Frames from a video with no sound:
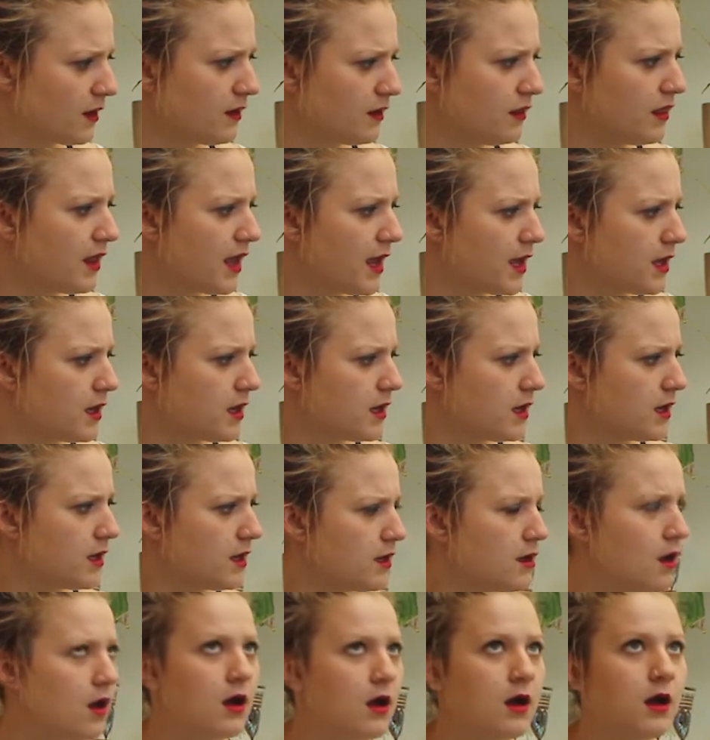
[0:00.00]

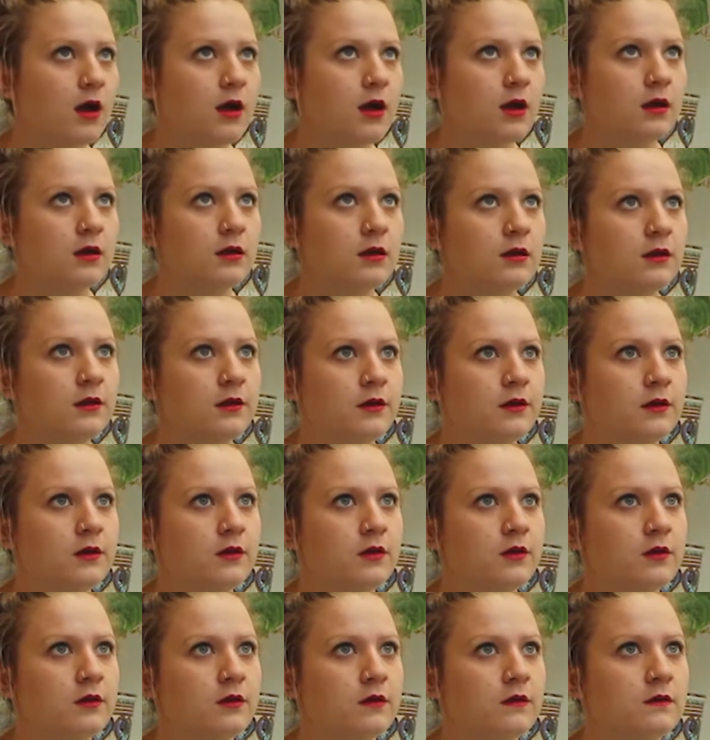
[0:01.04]
They are
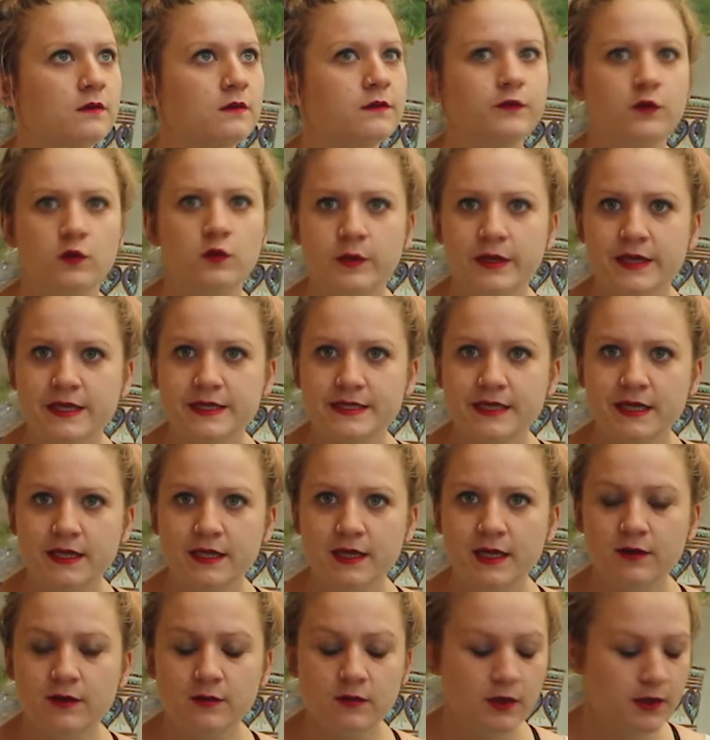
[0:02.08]
4 weeks in
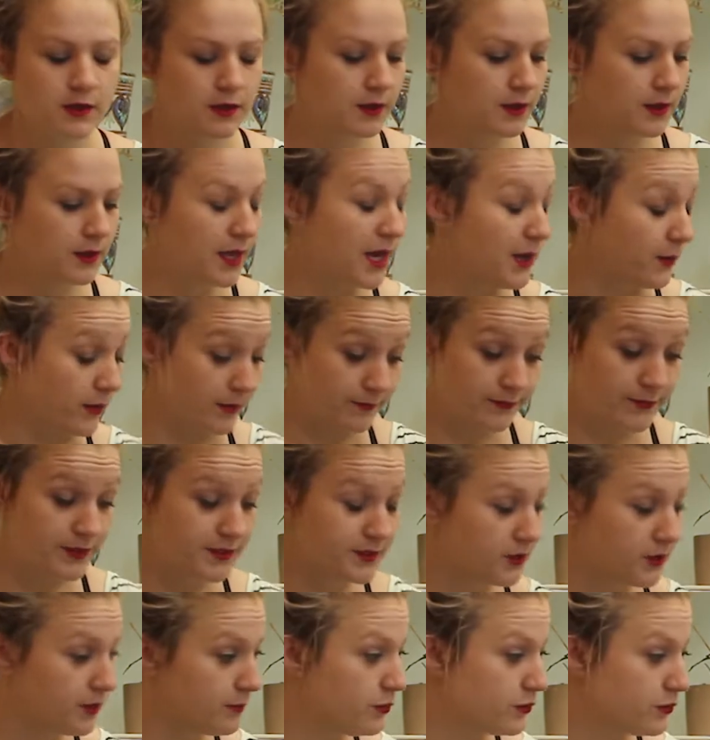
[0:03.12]
now. Anyway,
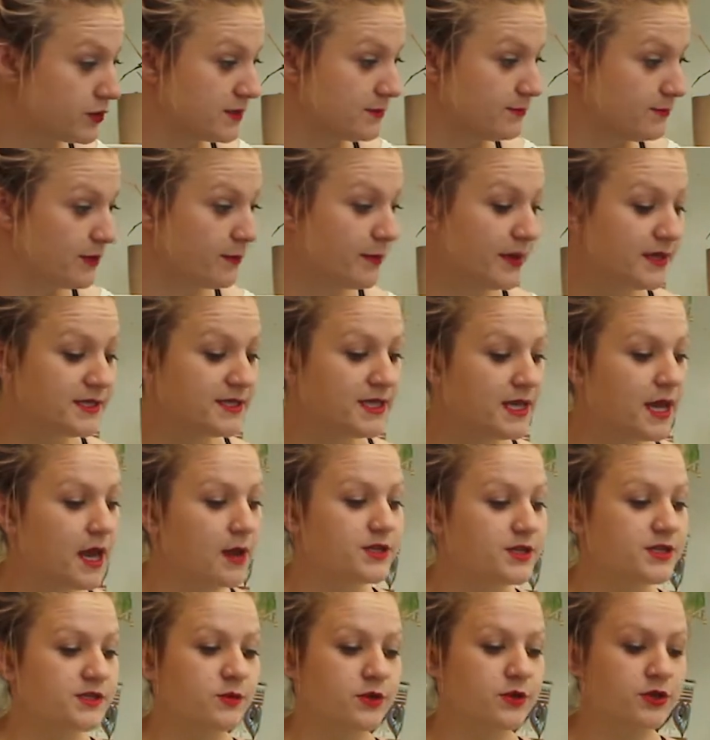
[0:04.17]
that's not important. But basically, I
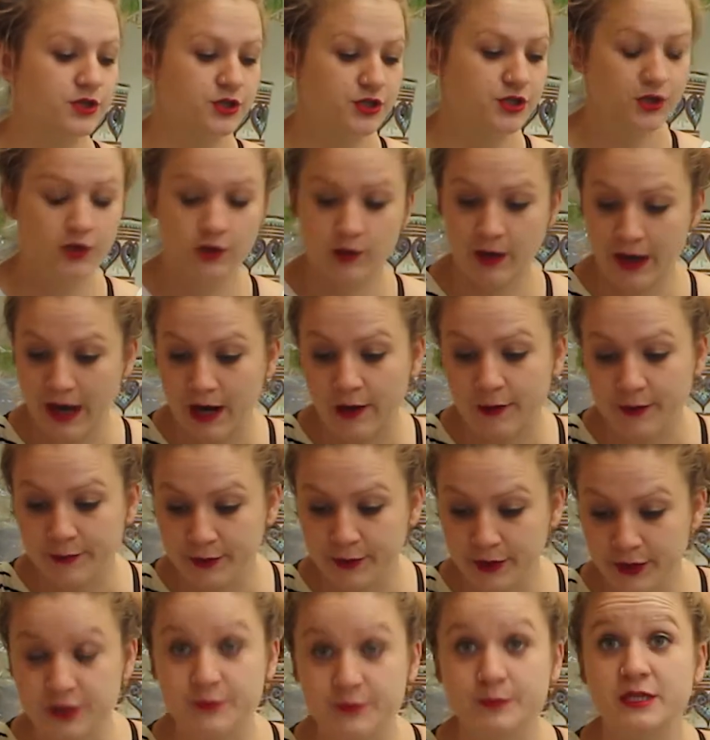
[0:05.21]
just wanted to show you how I'm
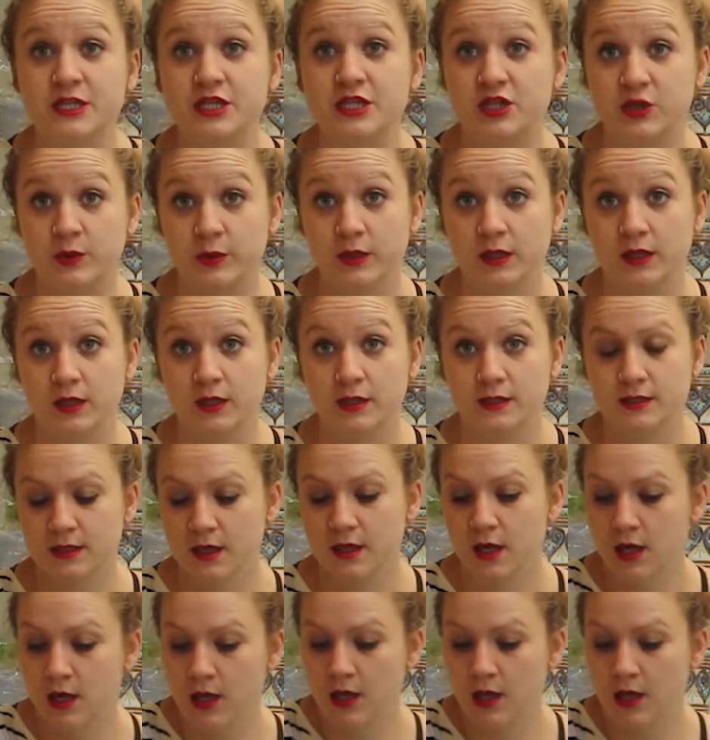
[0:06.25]
going to be doing this.